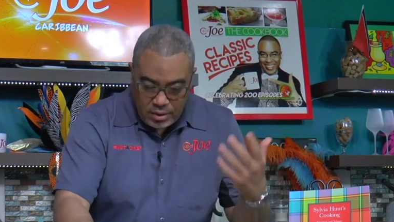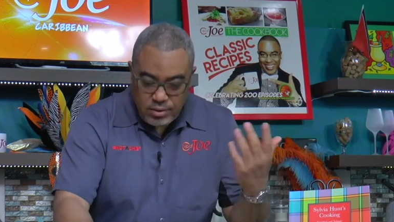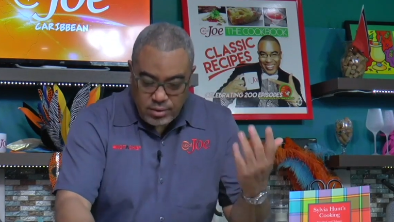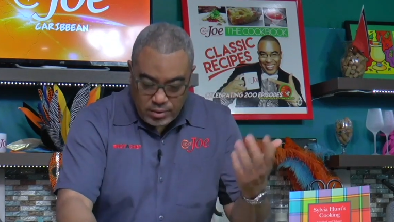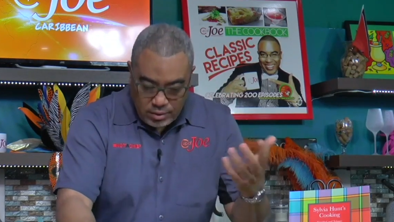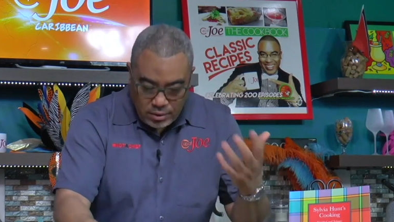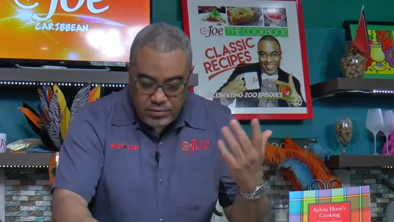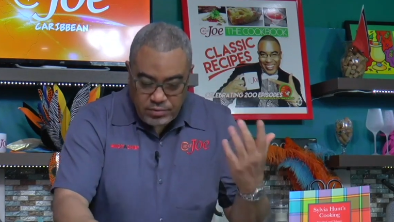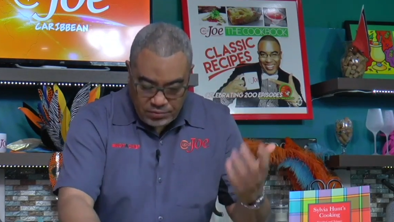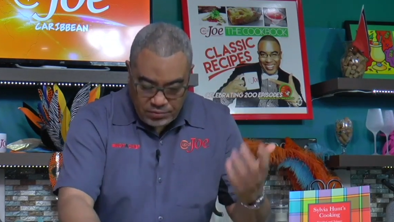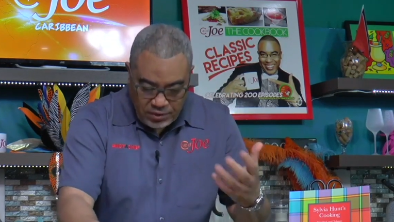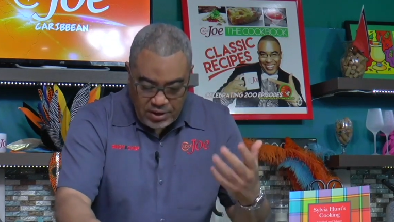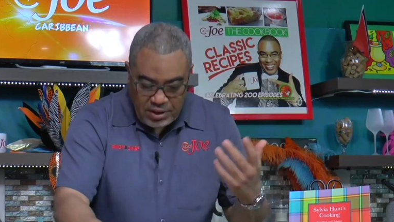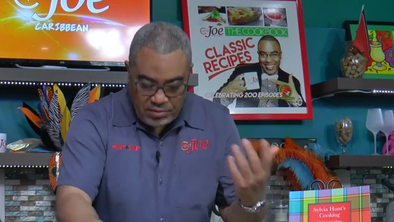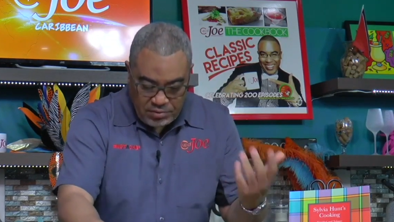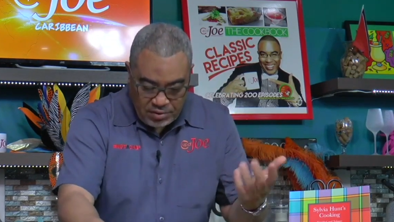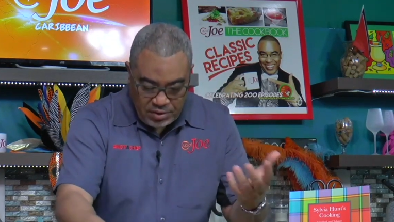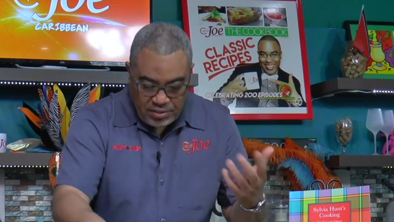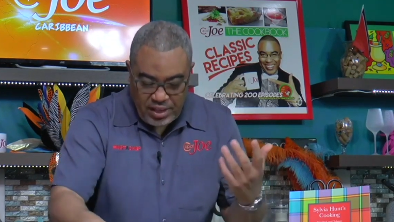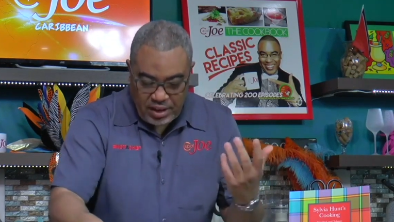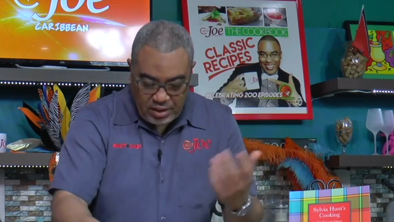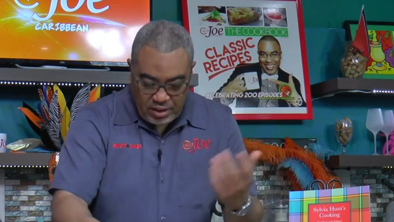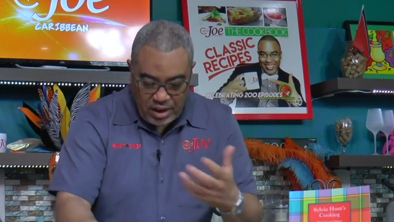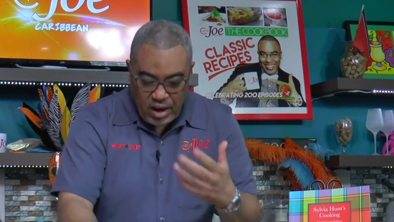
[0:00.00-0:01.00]
flavor
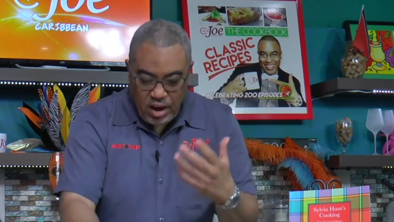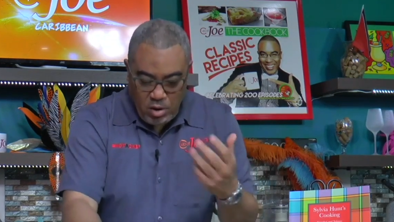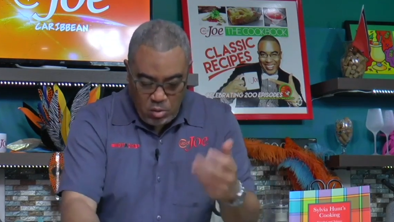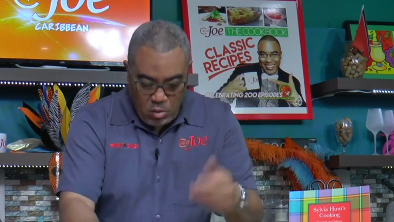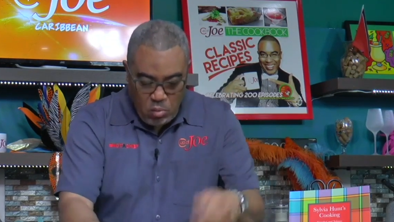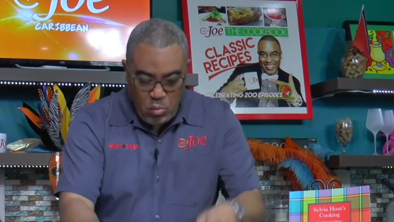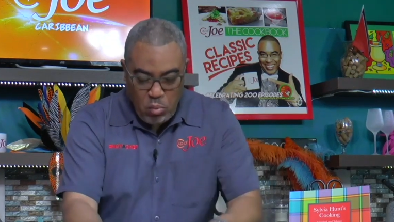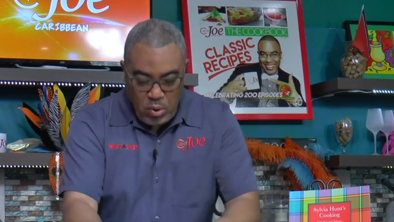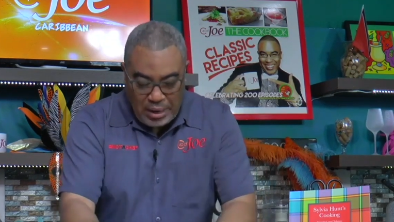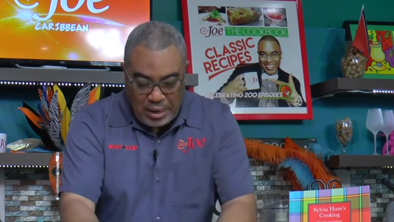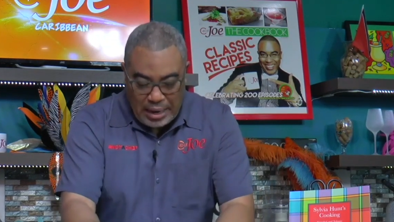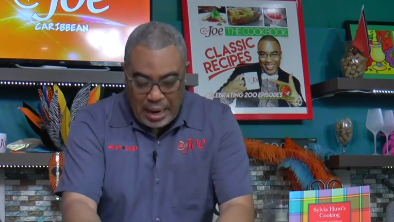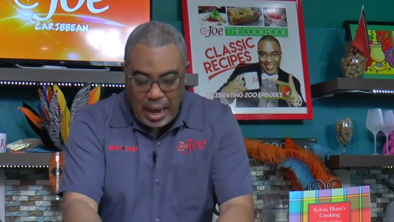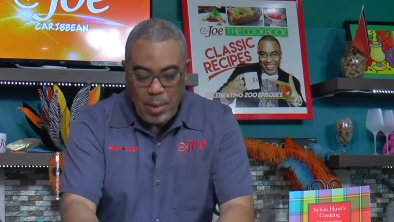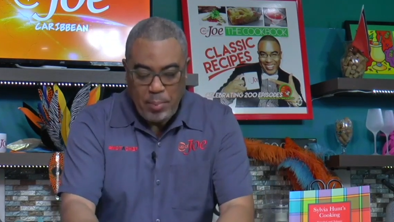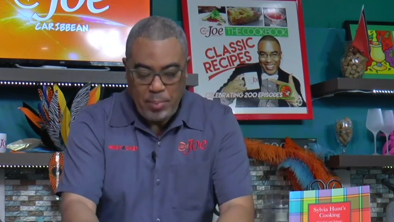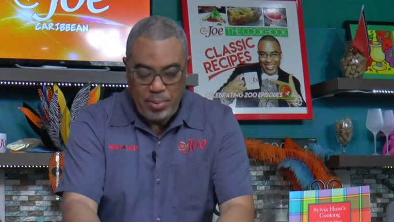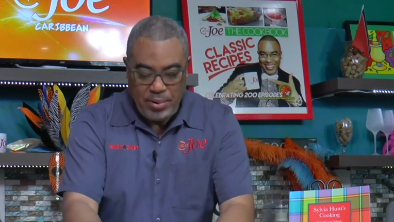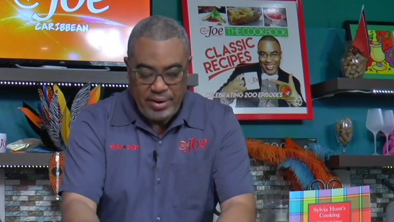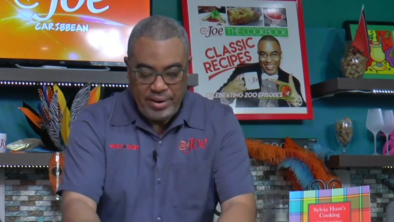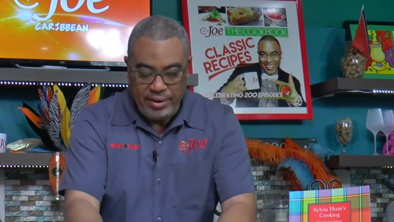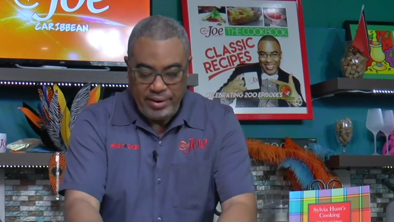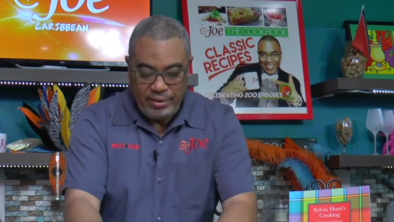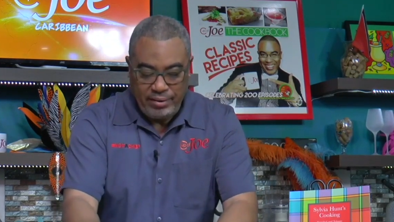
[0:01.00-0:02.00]
that will
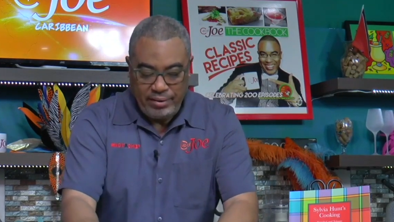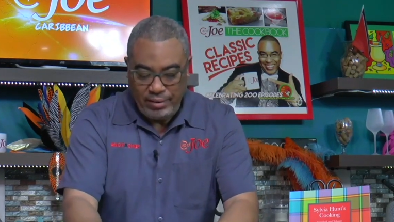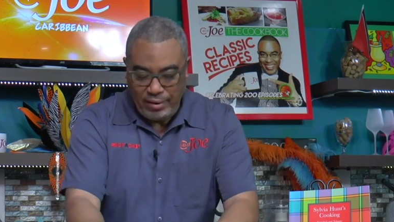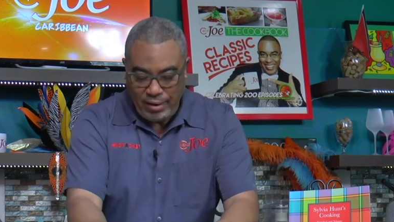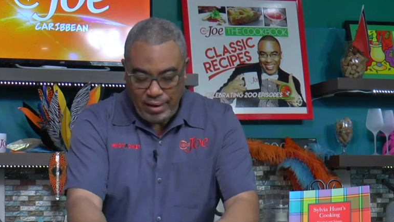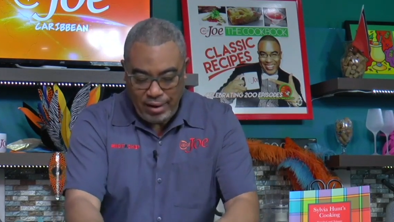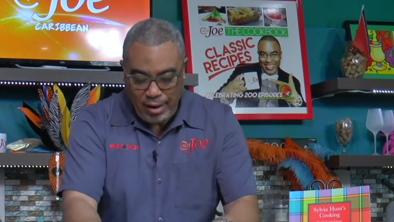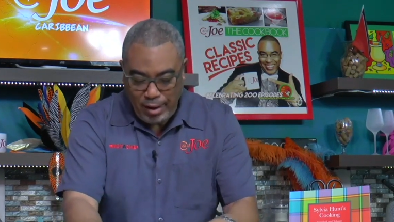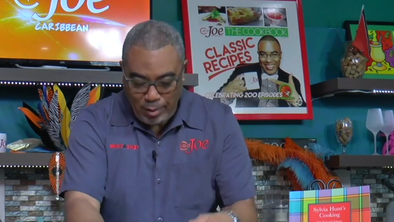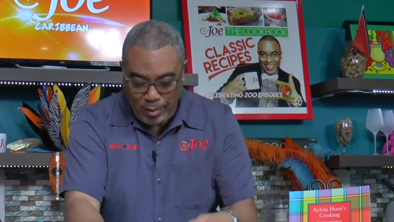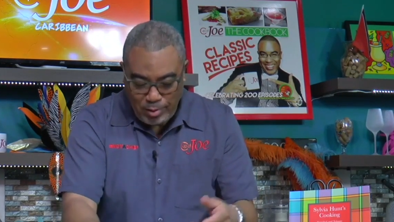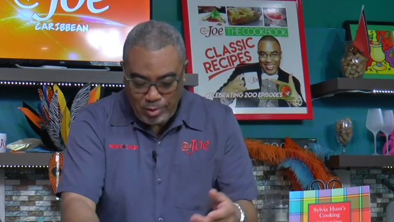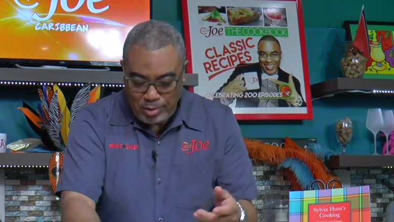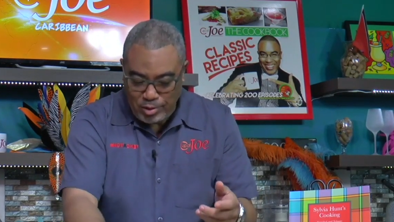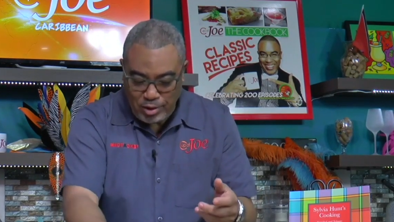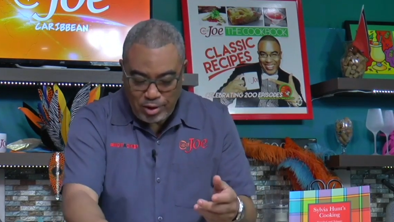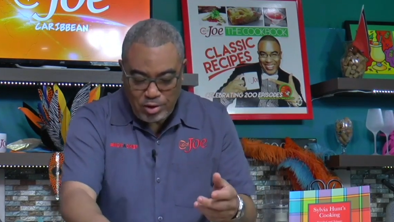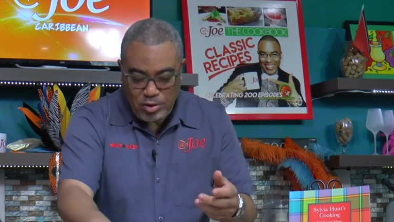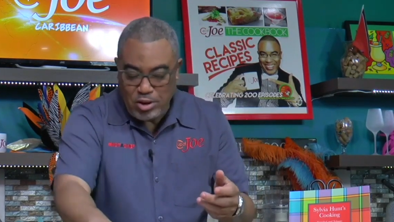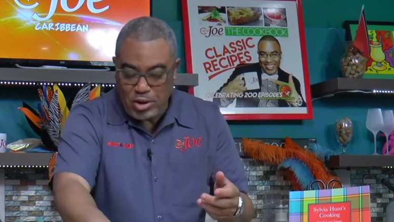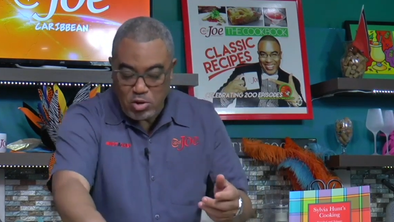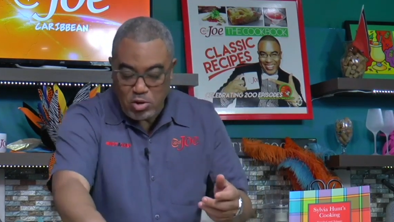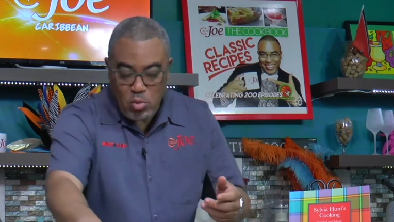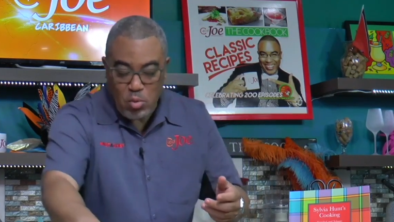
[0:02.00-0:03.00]
happen here. So
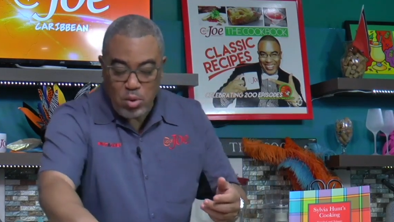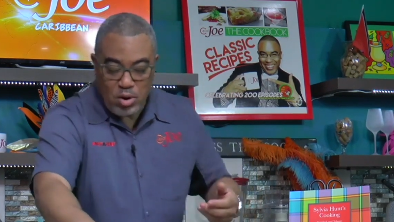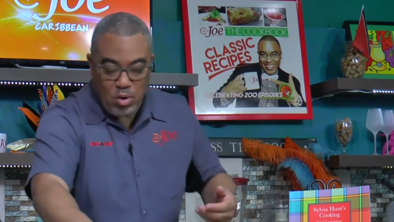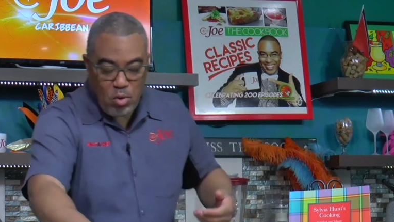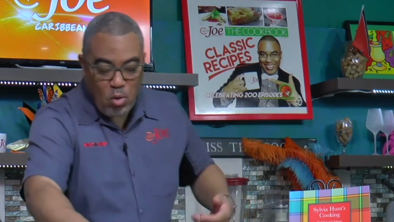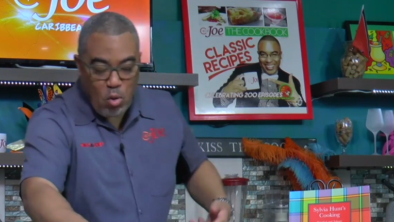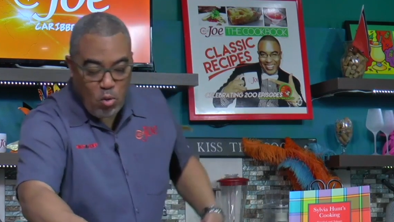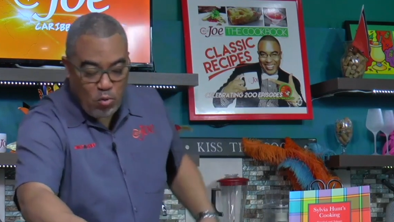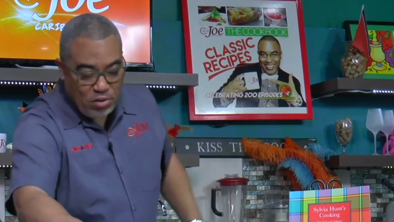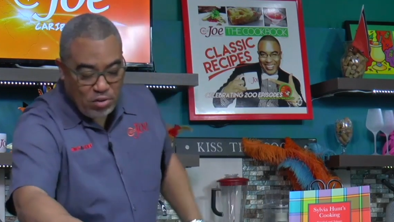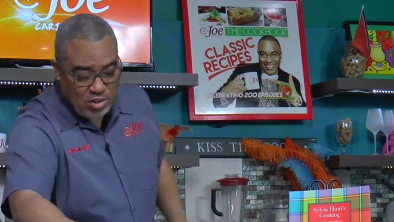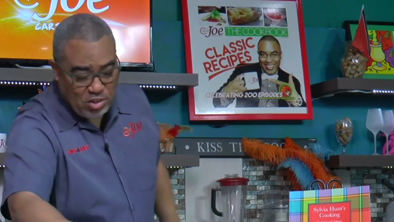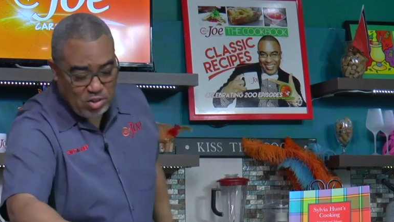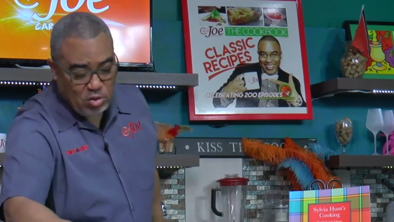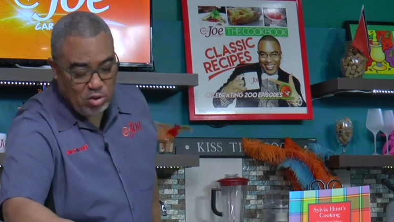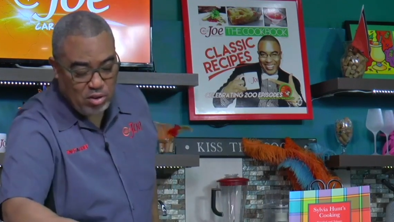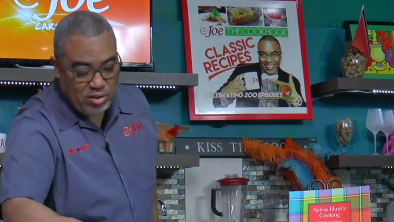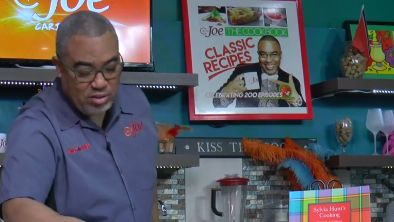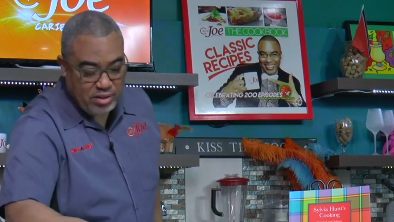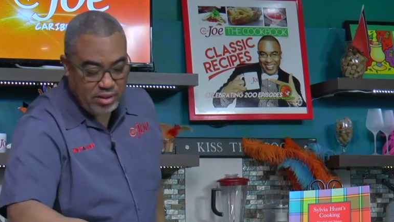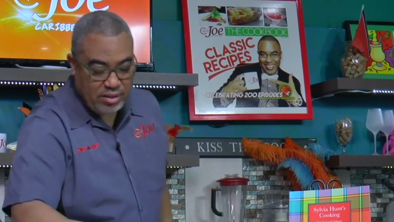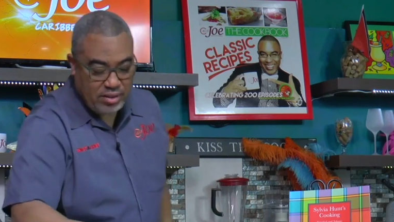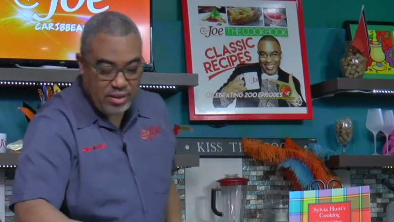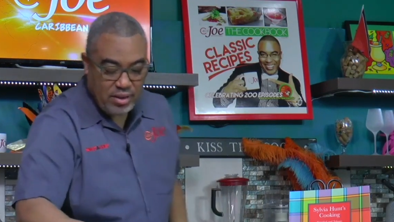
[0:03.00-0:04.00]
you don't want to over salt
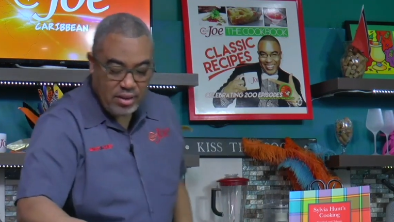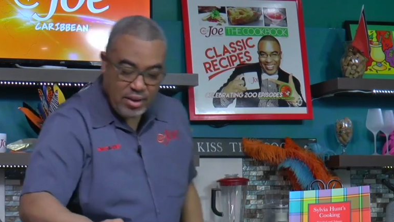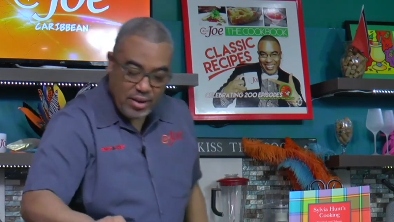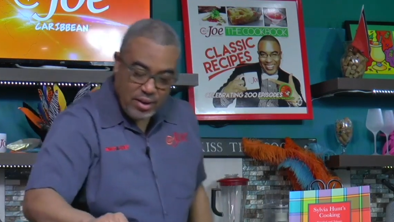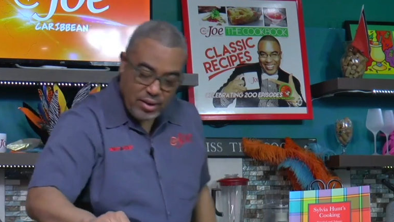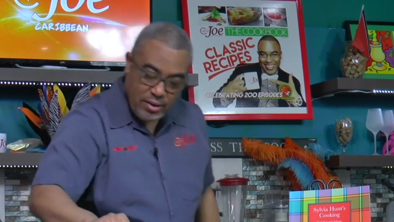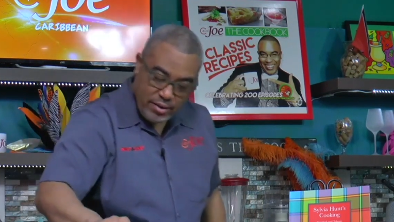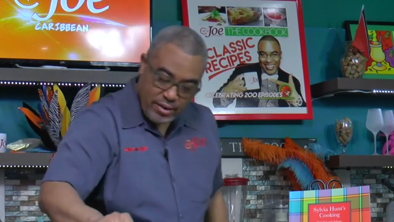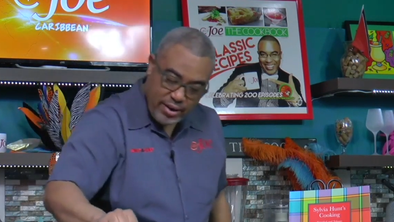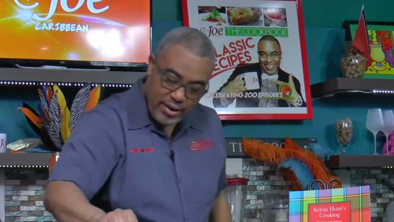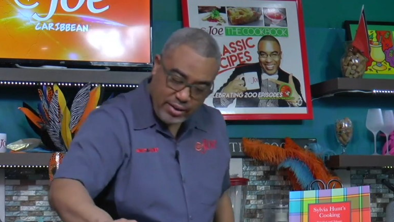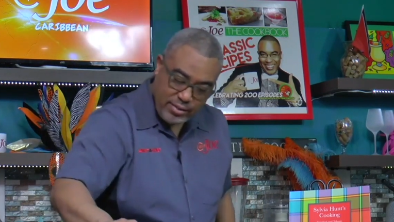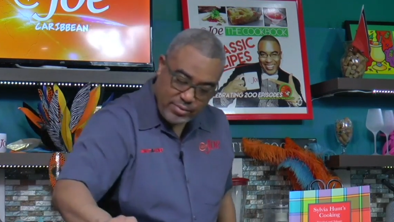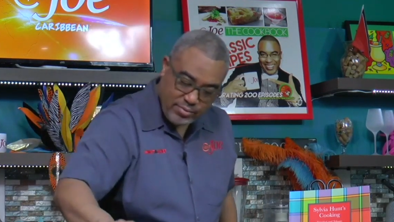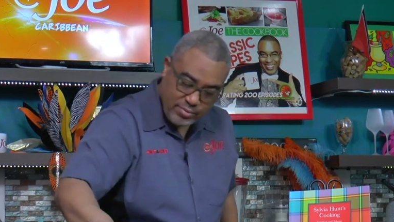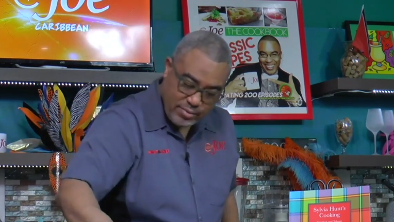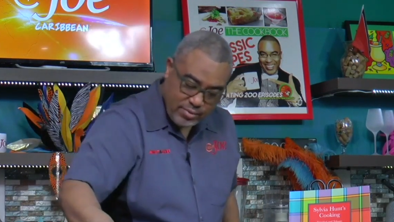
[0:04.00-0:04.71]
it, right?